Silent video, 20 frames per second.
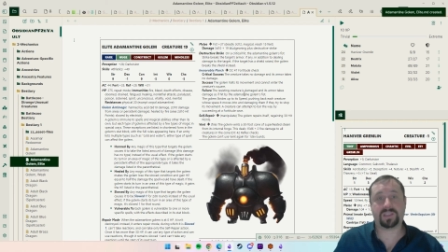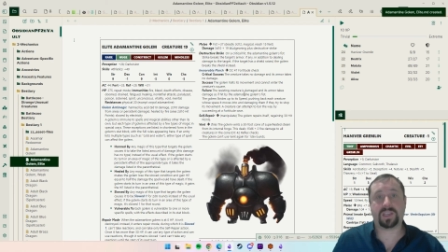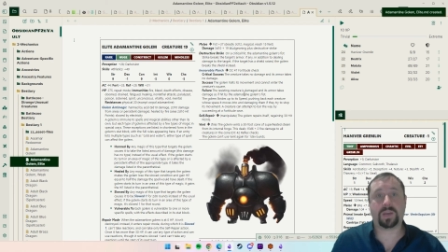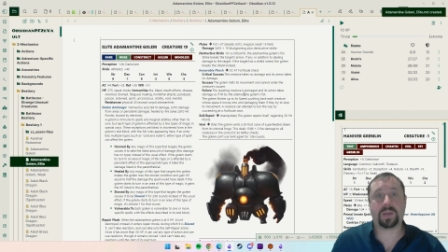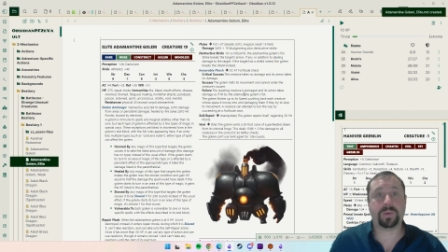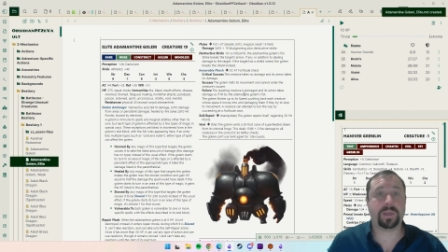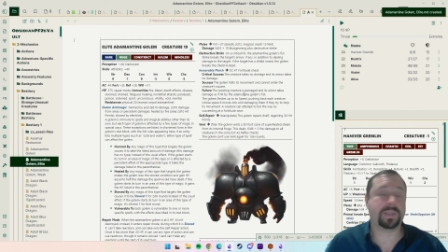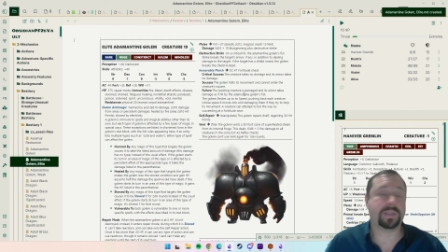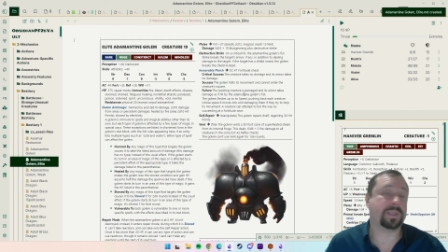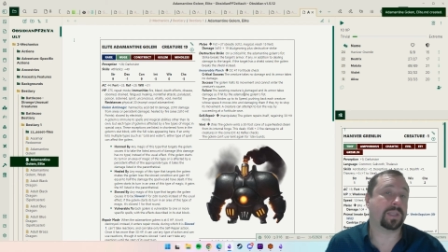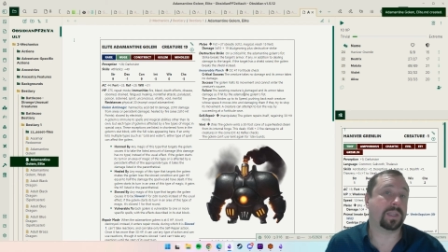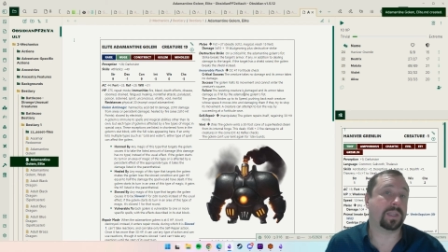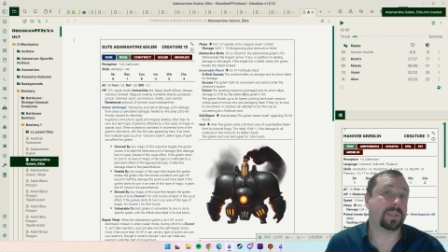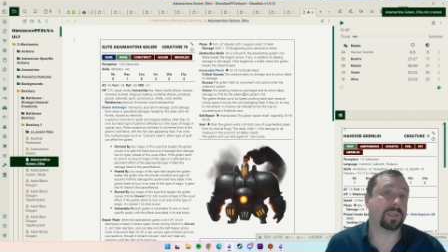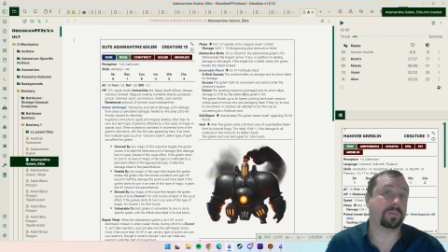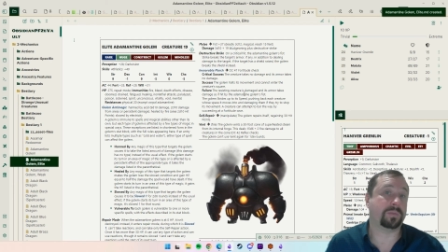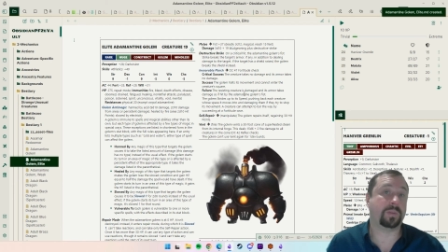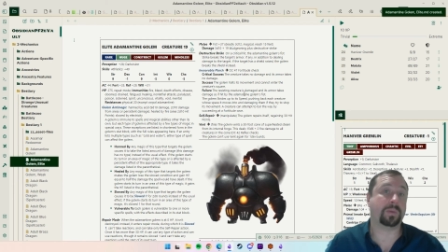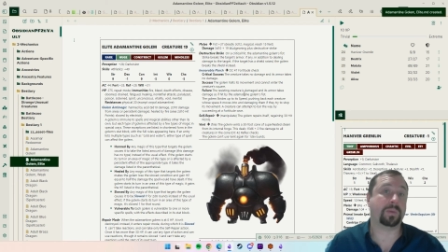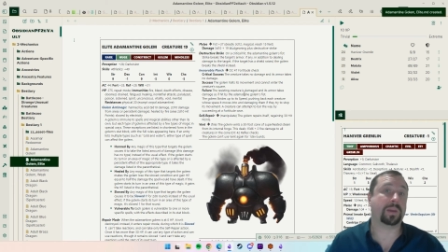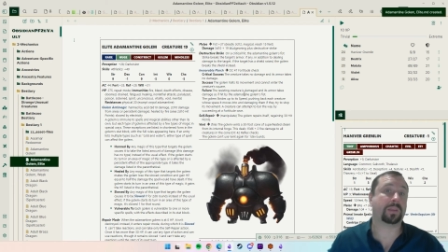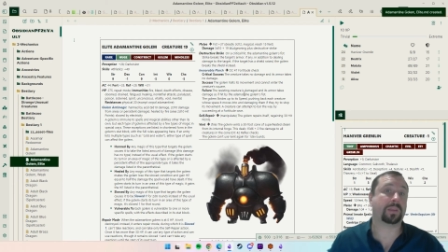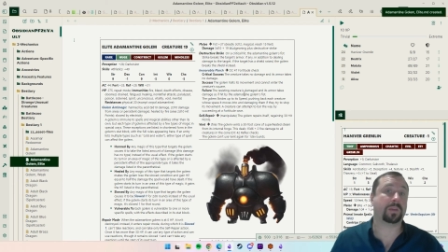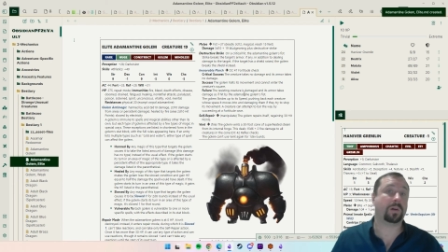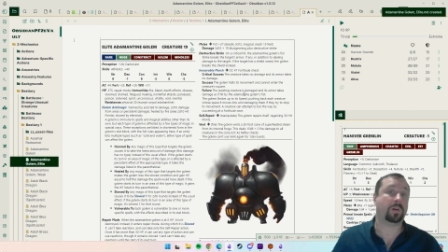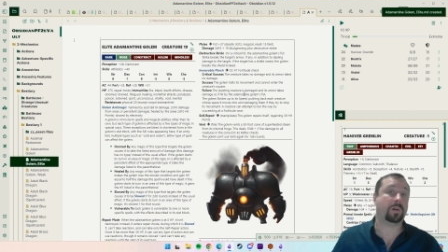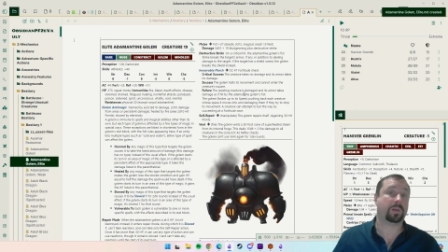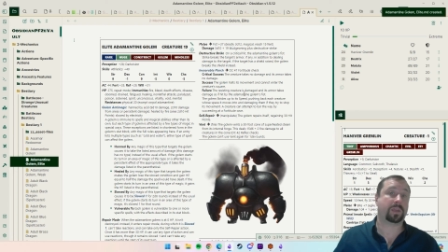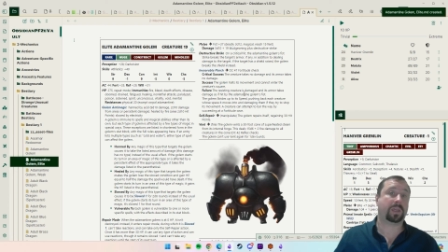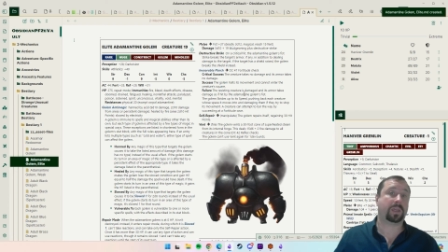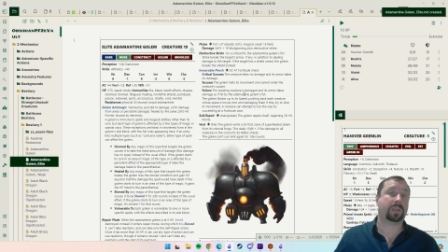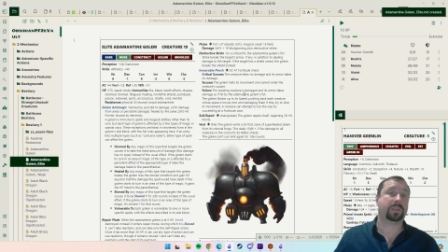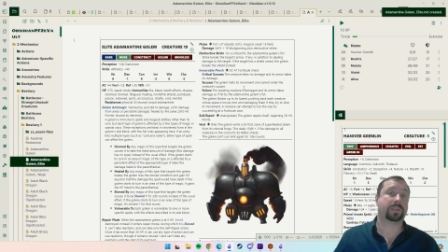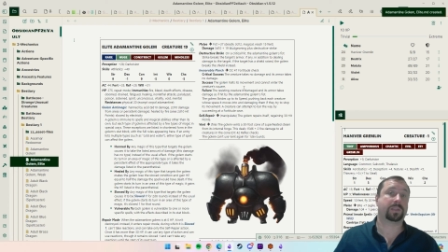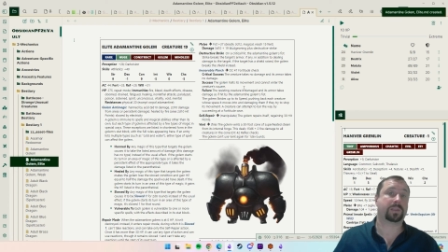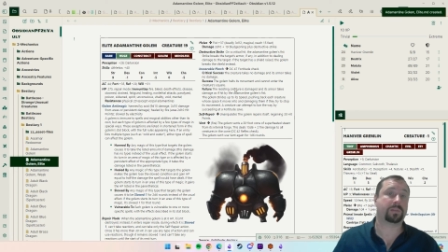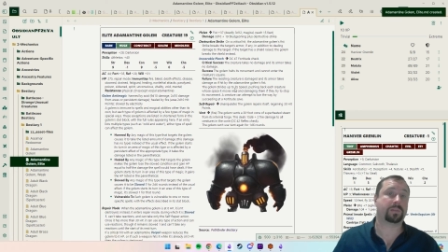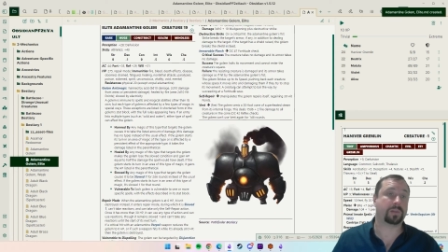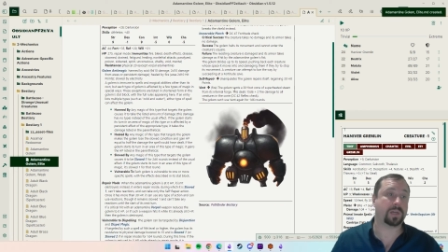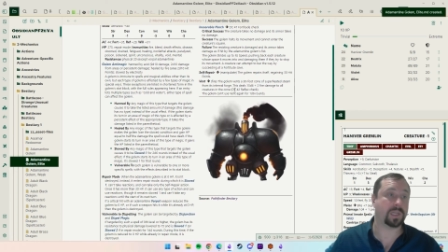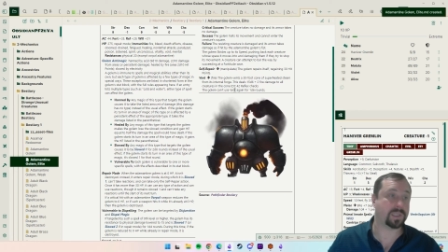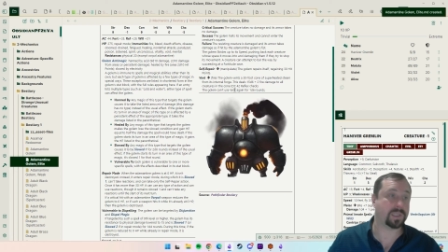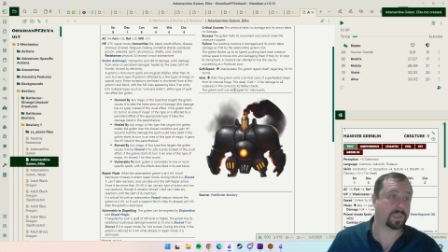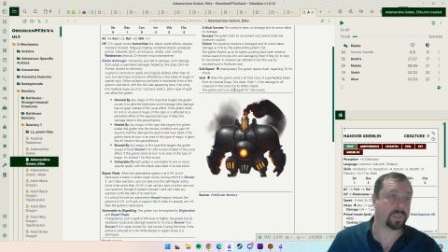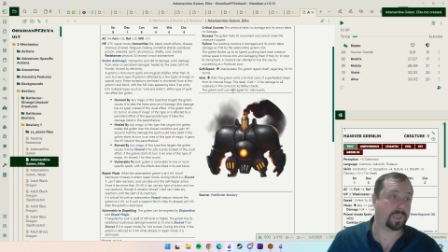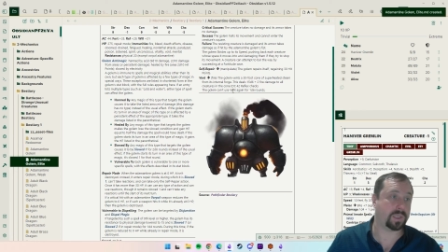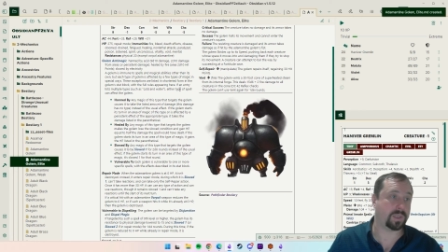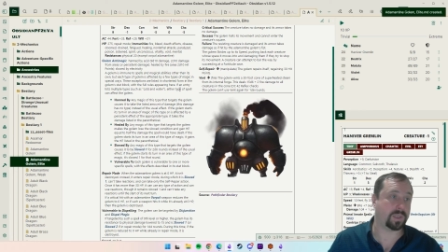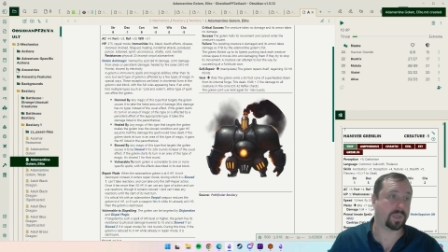That's how easy it is if you make the hotkeys, right?